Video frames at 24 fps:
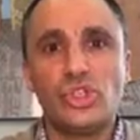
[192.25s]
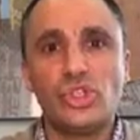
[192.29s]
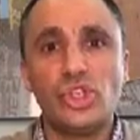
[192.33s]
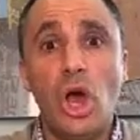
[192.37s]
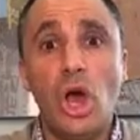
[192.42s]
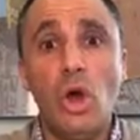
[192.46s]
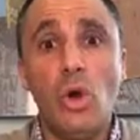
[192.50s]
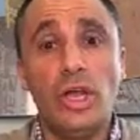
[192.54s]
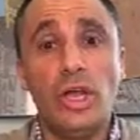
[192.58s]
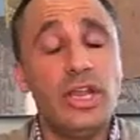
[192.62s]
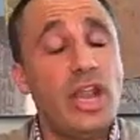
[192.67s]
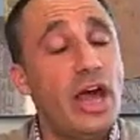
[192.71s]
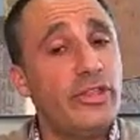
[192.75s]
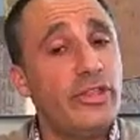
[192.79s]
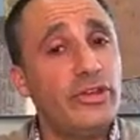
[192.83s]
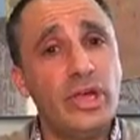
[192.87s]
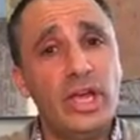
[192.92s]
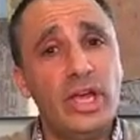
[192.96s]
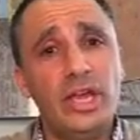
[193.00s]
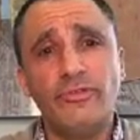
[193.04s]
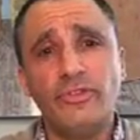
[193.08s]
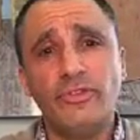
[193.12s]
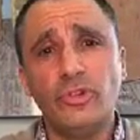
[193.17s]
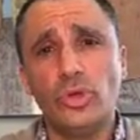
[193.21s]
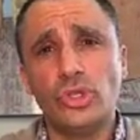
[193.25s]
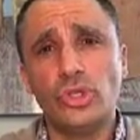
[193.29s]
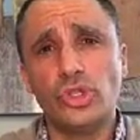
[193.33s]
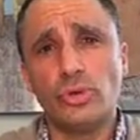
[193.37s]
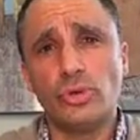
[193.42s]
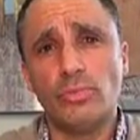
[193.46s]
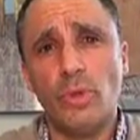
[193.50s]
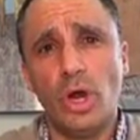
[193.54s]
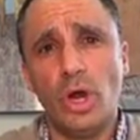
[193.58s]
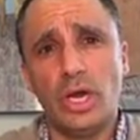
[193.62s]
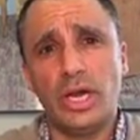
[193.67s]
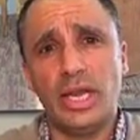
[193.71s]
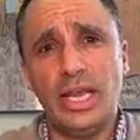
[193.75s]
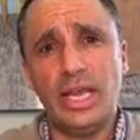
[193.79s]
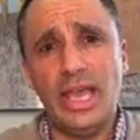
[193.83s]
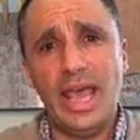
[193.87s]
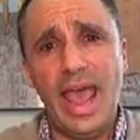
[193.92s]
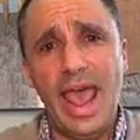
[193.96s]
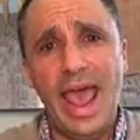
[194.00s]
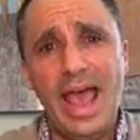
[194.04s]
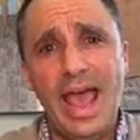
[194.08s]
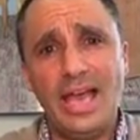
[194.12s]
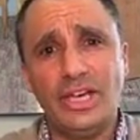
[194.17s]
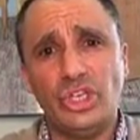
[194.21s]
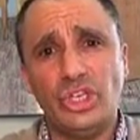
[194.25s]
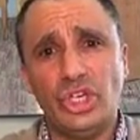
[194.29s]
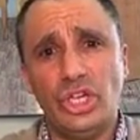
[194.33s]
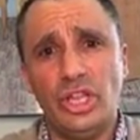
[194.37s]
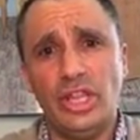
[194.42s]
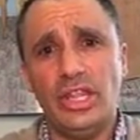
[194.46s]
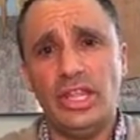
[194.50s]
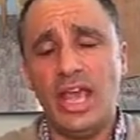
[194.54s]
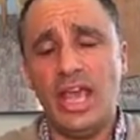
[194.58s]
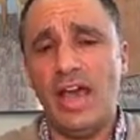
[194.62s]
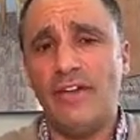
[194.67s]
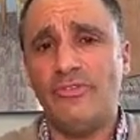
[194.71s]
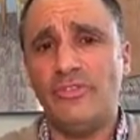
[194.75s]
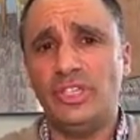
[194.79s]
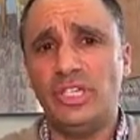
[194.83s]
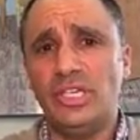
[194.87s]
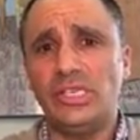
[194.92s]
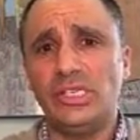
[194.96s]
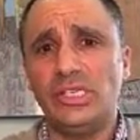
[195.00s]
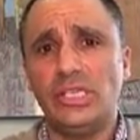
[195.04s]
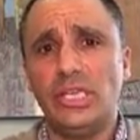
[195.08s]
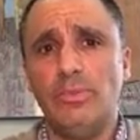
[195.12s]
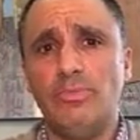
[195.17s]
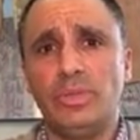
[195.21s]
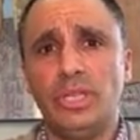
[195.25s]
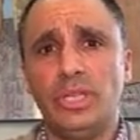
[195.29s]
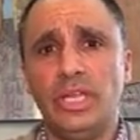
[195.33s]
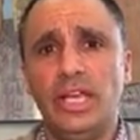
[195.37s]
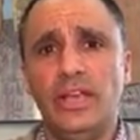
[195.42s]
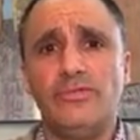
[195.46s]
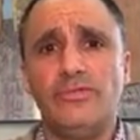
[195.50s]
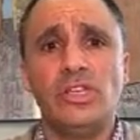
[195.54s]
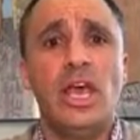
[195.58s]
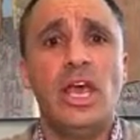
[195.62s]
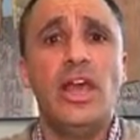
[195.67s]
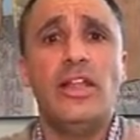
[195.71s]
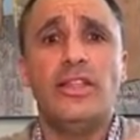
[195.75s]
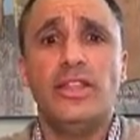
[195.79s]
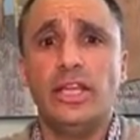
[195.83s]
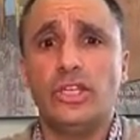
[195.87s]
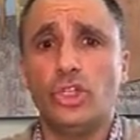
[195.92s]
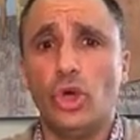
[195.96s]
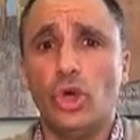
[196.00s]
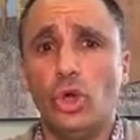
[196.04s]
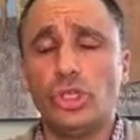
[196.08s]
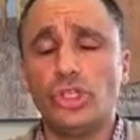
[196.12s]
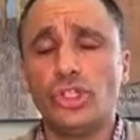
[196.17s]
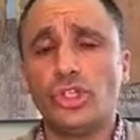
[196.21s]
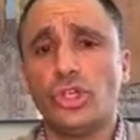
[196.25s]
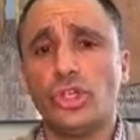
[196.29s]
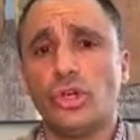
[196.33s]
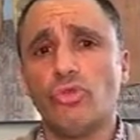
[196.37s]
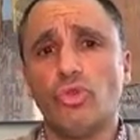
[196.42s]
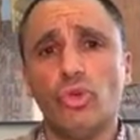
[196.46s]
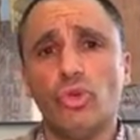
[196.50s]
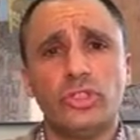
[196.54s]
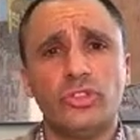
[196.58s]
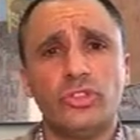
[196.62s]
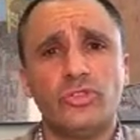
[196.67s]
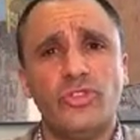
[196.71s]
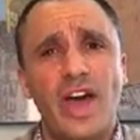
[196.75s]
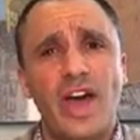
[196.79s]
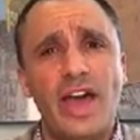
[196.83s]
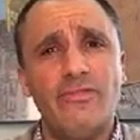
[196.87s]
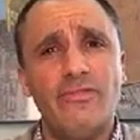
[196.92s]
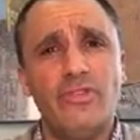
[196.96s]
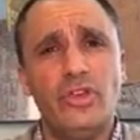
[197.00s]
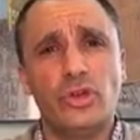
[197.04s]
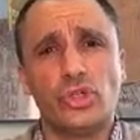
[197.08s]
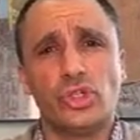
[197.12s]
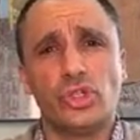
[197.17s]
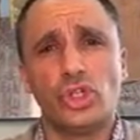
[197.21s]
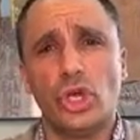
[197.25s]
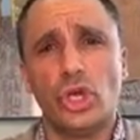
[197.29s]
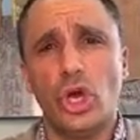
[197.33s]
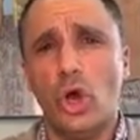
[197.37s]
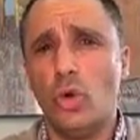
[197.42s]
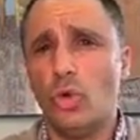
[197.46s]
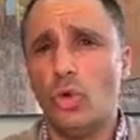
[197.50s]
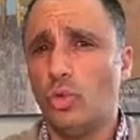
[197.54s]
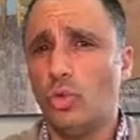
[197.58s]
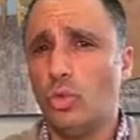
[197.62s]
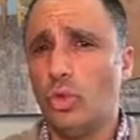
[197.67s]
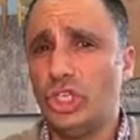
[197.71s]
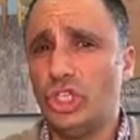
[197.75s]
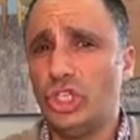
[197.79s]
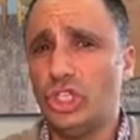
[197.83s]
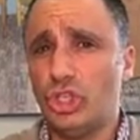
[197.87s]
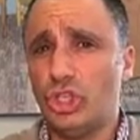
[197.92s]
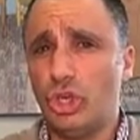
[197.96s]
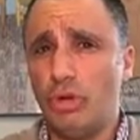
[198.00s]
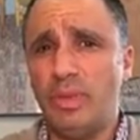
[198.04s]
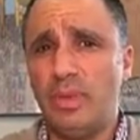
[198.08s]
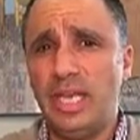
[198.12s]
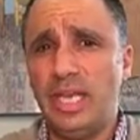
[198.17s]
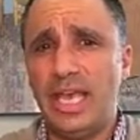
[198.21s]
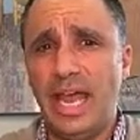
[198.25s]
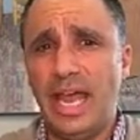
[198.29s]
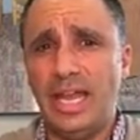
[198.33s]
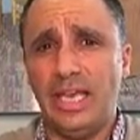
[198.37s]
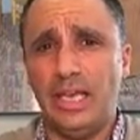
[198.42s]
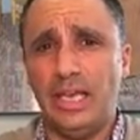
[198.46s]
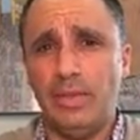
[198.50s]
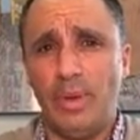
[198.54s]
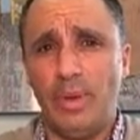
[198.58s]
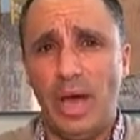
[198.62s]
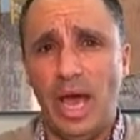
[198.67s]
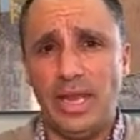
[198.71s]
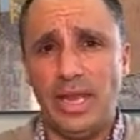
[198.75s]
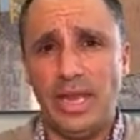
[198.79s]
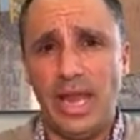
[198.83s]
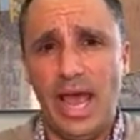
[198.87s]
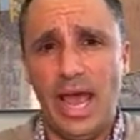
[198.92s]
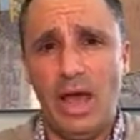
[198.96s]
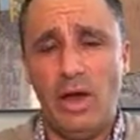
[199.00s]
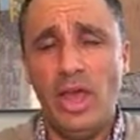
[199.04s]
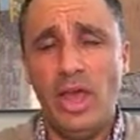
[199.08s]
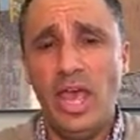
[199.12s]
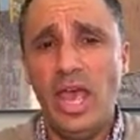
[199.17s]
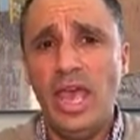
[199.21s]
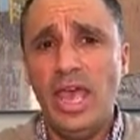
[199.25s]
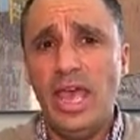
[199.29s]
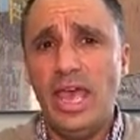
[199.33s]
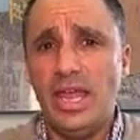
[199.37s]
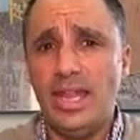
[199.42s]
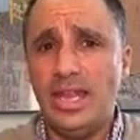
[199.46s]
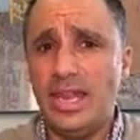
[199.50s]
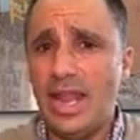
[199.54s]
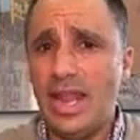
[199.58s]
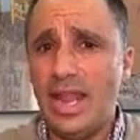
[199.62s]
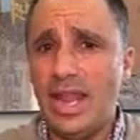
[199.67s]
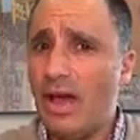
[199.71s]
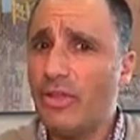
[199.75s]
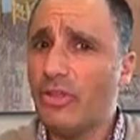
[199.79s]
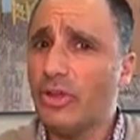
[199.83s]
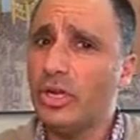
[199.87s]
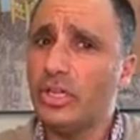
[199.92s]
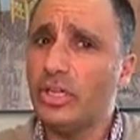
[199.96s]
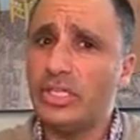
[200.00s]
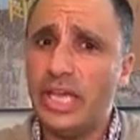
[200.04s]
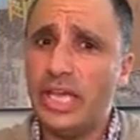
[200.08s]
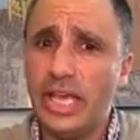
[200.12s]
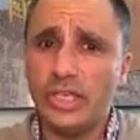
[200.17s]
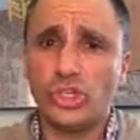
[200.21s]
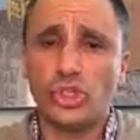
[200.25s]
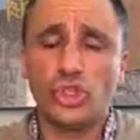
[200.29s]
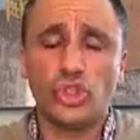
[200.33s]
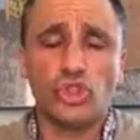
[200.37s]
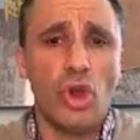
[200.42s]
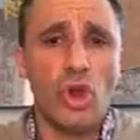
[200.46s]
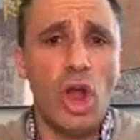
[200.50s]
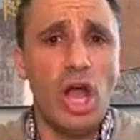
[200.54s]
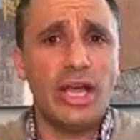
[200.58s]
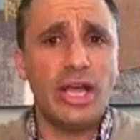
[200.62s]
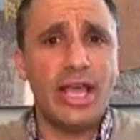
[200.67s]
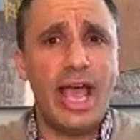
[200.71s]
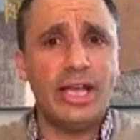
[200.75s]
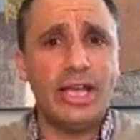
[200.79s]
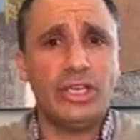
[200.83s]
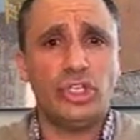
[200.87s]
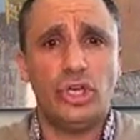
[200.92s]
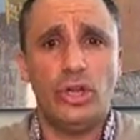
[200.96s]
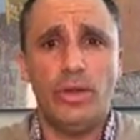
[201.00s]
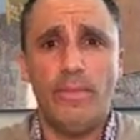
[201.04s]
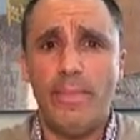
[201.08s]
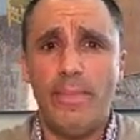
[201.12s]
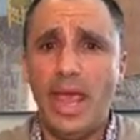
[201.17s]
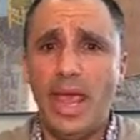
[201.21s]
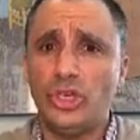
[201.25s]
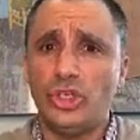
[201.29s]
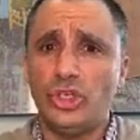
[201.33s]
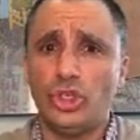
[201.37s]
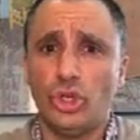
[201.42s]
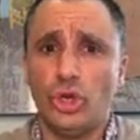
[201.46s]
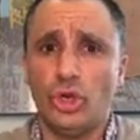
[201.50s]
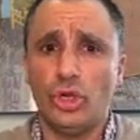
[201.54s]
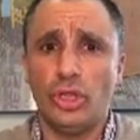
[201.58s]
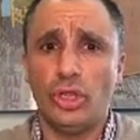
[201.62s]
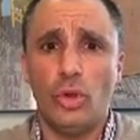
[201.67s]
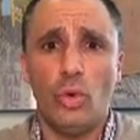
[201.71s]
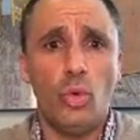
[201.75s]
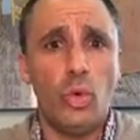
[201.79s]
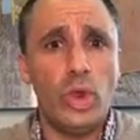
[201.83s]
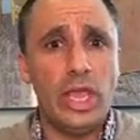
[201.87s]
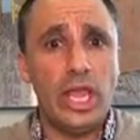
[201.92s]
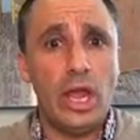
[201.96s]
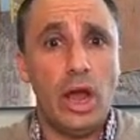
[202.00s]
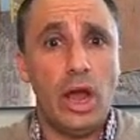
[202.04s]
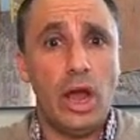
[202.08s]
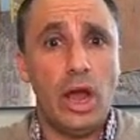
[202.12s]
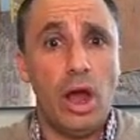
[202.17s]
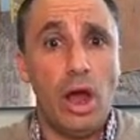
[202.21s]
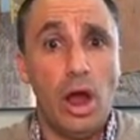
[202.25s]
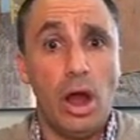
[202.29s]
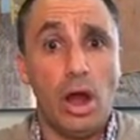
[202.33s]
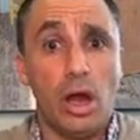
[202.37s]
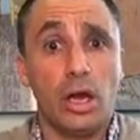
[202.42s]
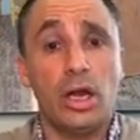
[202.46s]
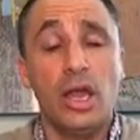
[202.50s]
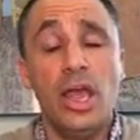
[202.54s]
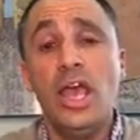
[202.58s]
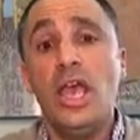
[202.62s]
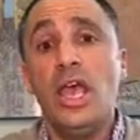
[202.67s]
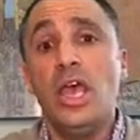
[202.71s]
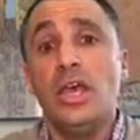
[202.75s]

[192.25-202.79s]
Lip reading: So, another influencer marketing action. The FTC believes they told us their rules 5 years ago, and we should be getting it by now, and now they're going to take strong action to make sure that we are.